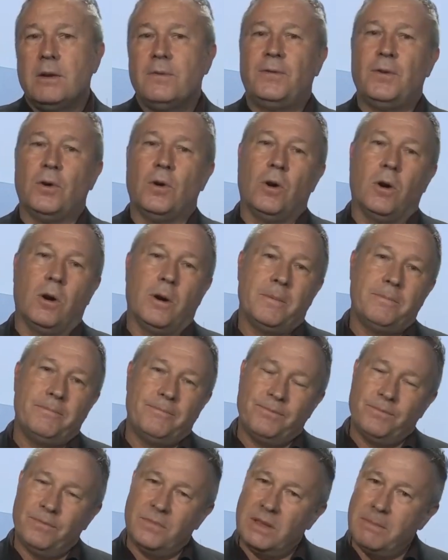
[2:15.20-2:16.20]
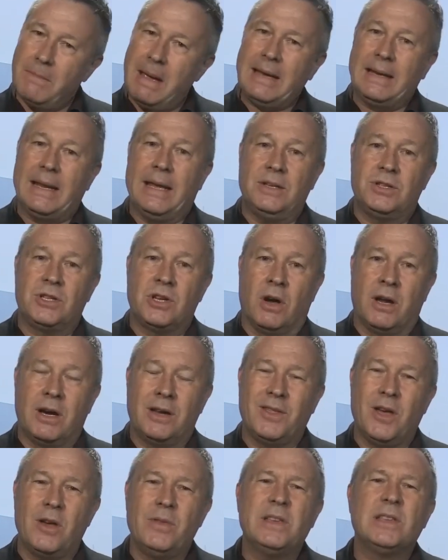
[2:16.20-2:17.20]
For the mainland
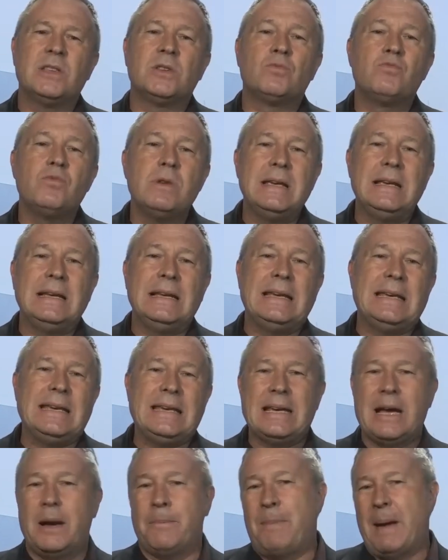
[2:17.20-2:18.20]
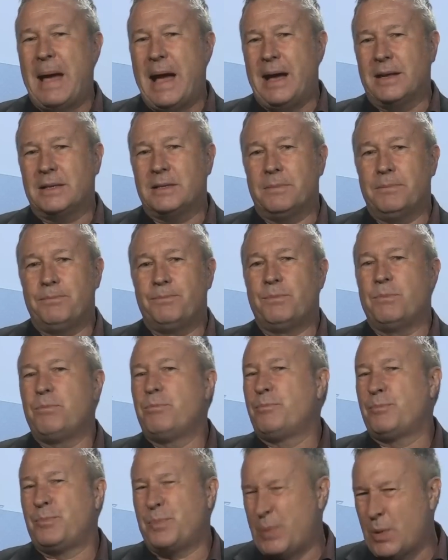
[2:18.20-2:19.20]
China, though, this is really about
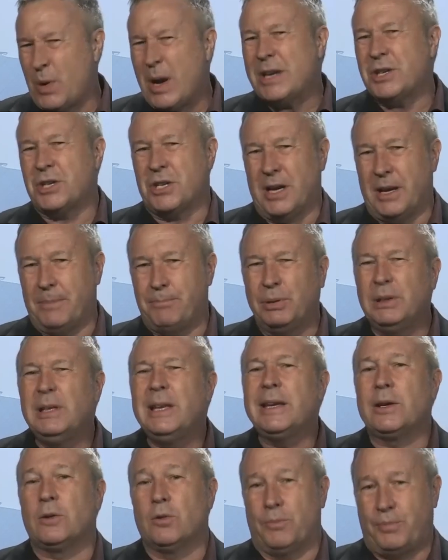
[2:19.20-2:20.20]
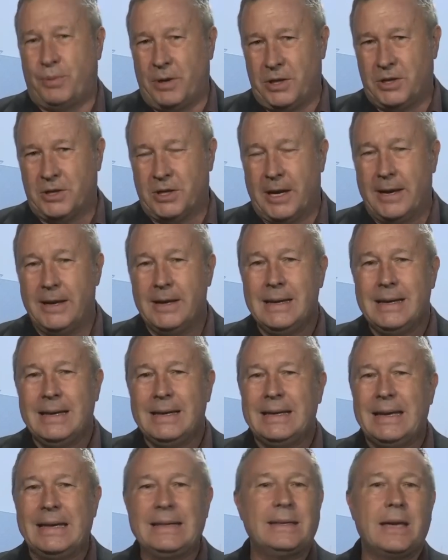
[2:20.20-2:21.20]
pressure, political pressure.
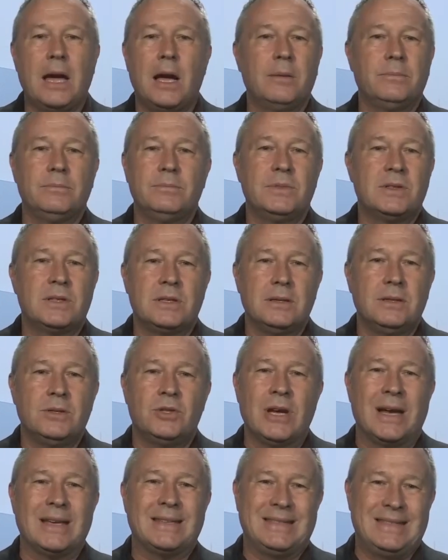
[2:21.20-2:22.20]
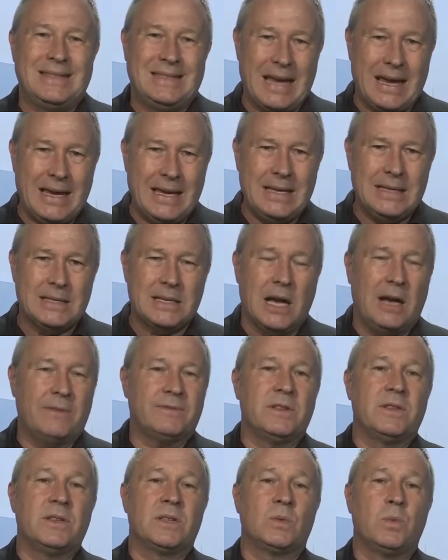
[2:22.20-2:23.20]
It comes just days
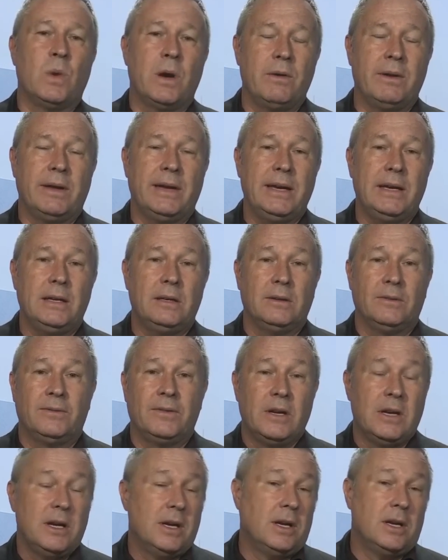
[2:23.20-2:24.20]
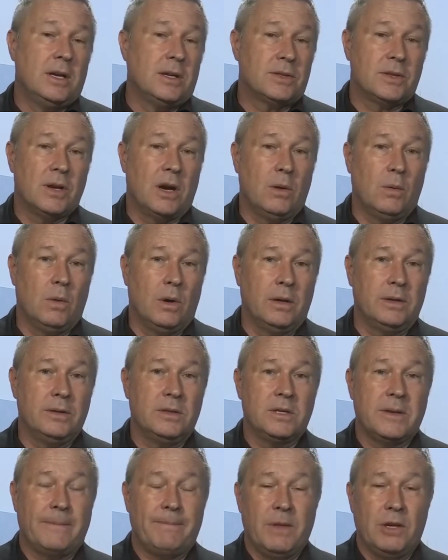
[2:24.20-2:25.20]
after the swearing in of
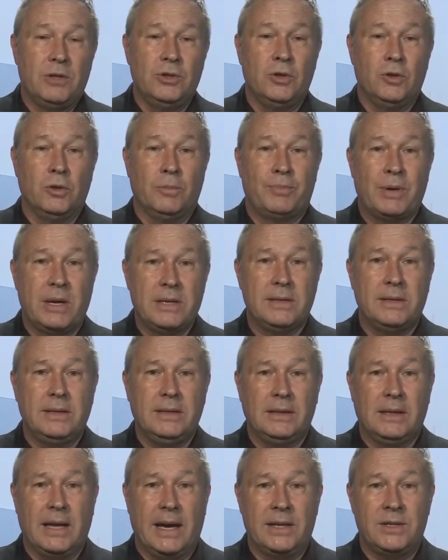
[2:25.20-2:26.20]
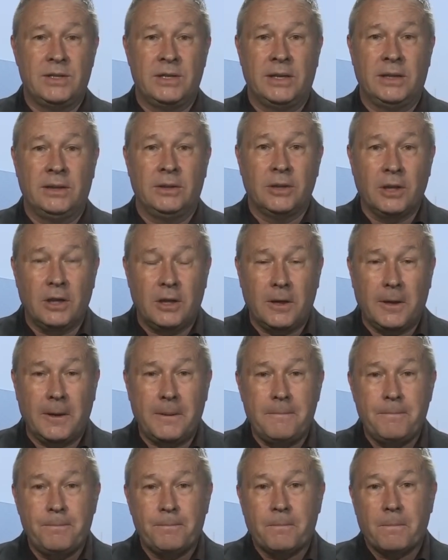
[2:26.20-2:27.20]
Taiwan's new president, Lai
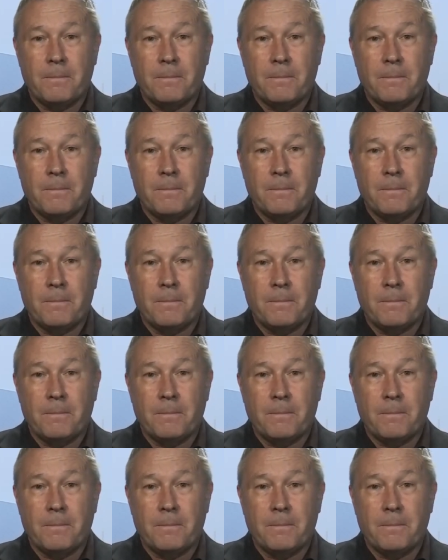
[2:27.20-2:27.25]
Ching-te.